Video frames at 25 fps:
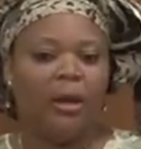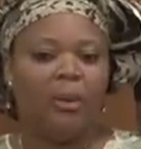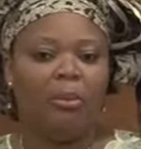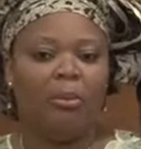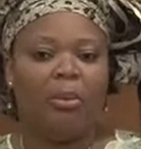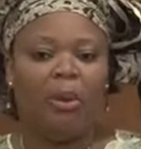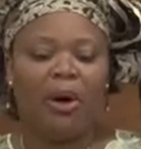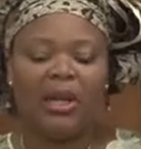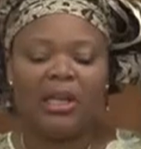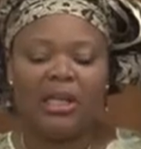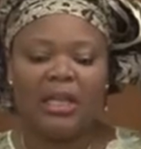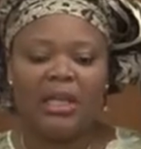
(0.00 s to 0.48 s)

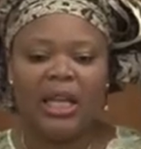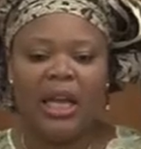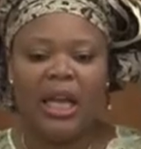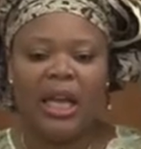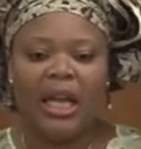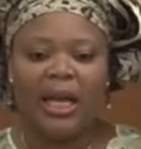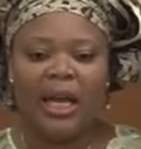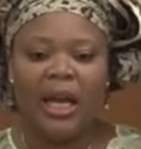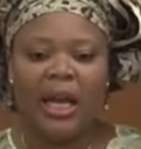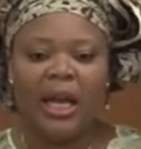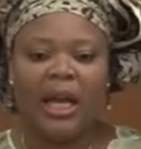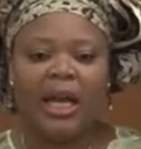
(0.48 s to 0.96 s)
Boss
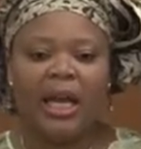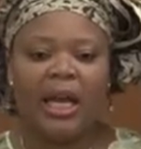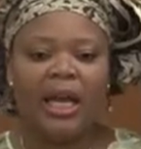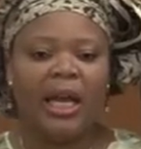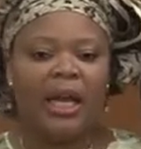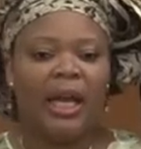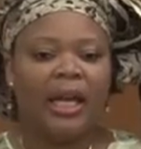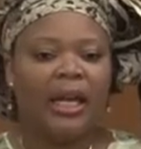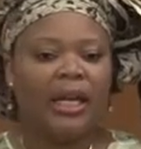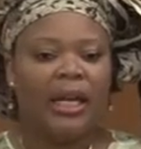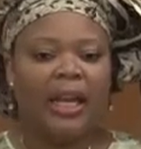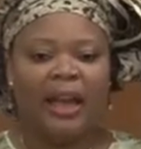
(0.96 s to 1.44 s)
lady,
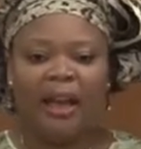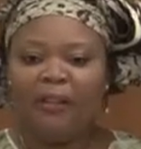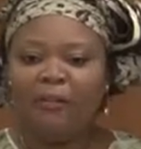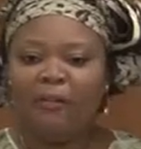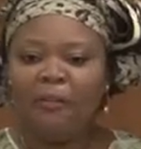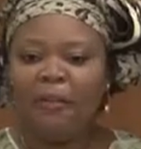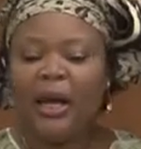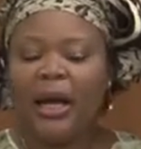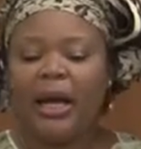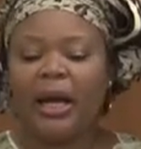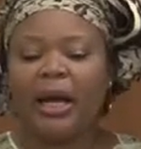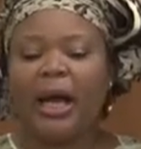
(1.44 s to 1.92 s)

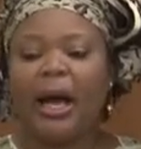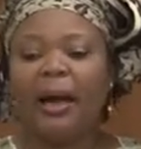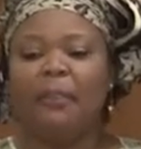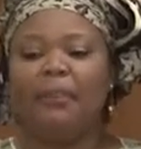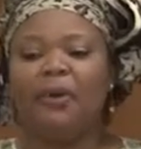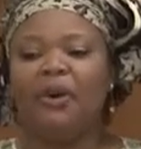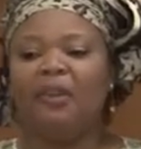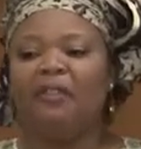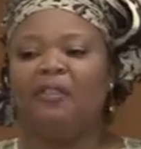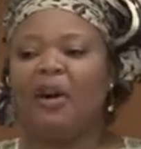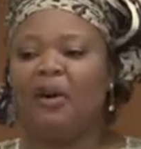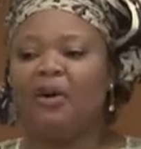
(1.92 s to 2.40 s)
gave me a
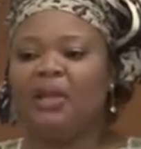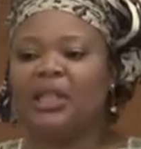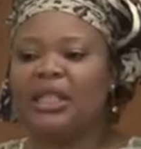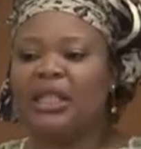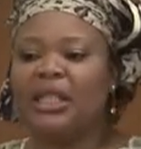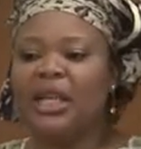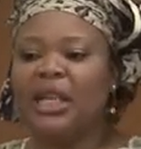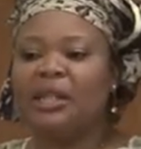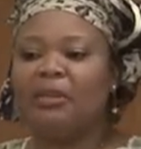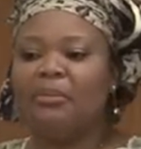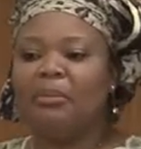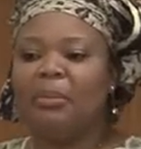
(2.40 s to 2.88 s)
copy of our
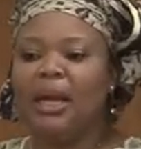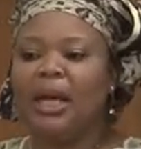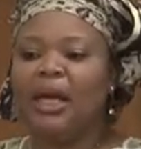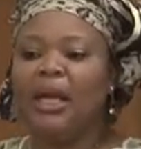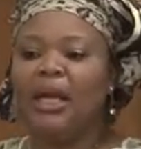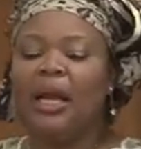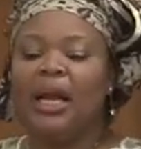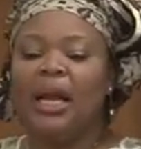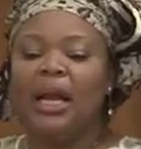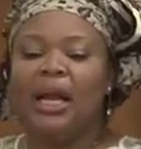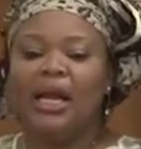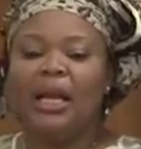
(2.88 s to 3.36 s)

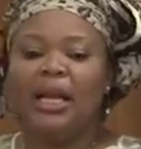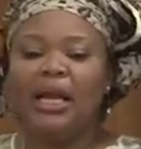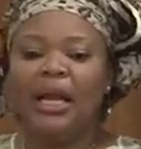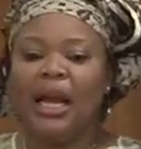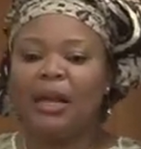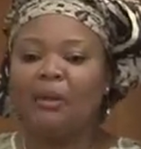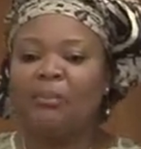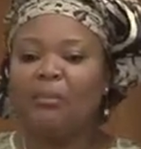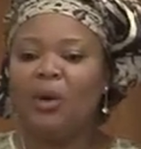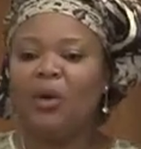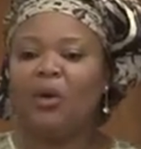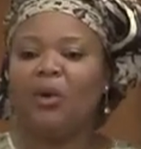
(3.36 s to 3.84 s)
statement,
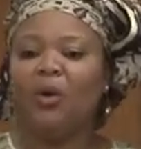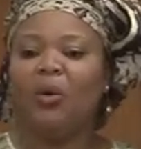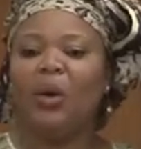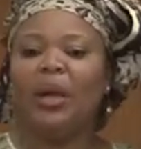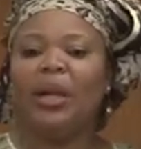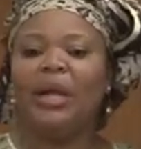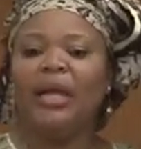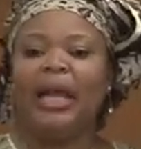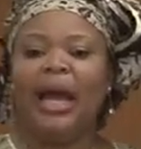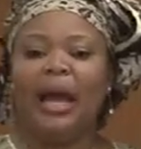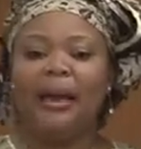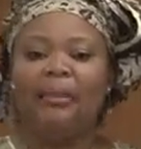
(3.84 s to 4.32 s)
let me go
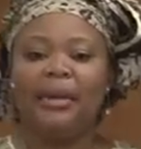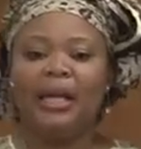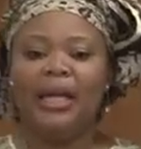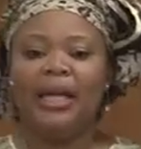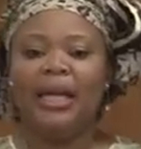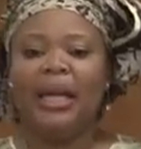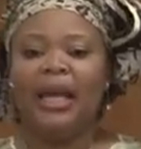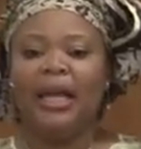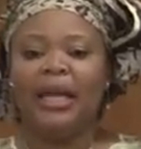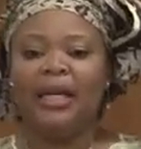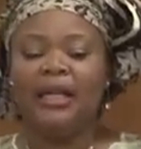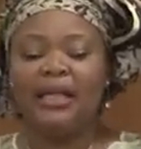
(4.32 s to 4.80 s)
and
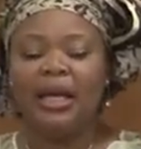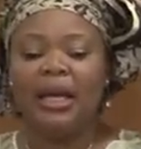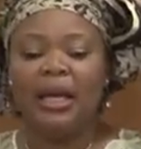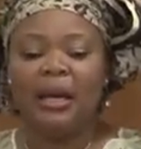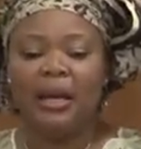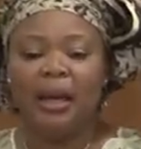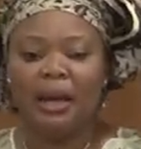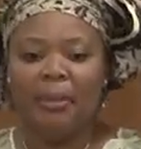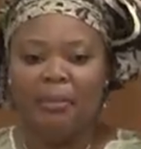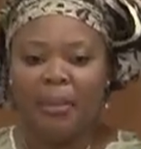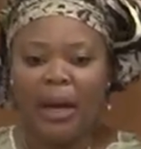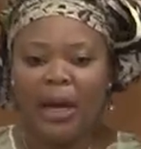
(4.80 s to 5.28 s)
laminate,
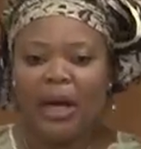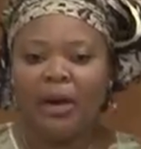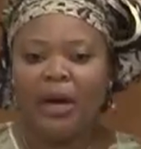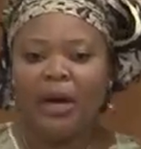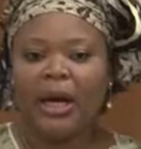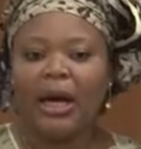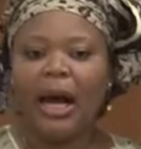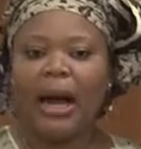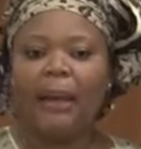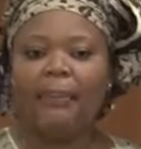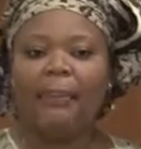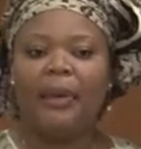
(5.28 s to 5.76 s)
make
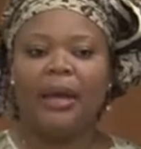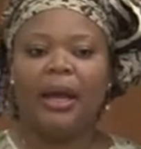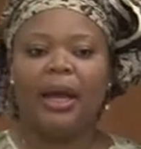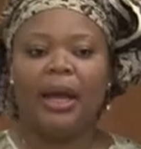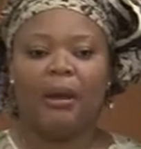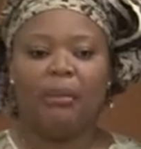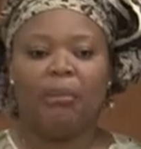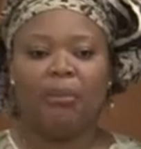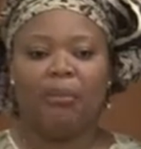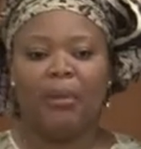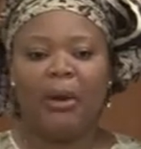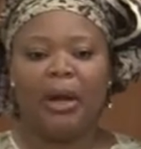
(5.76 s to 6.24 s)
a copy
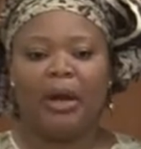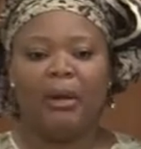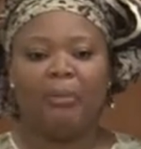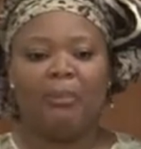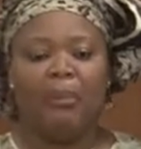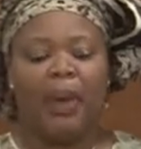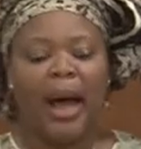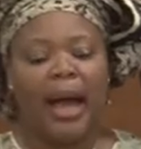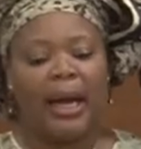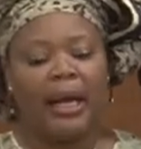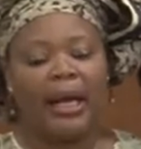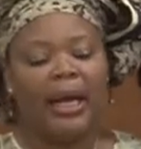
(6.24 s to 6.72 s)
and bring
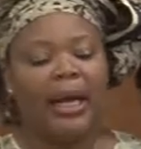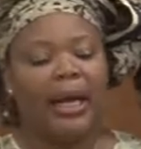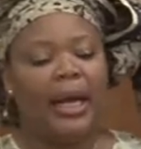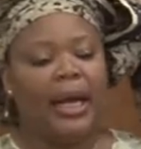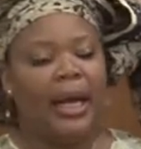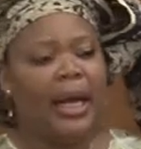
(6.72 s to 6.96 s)
back.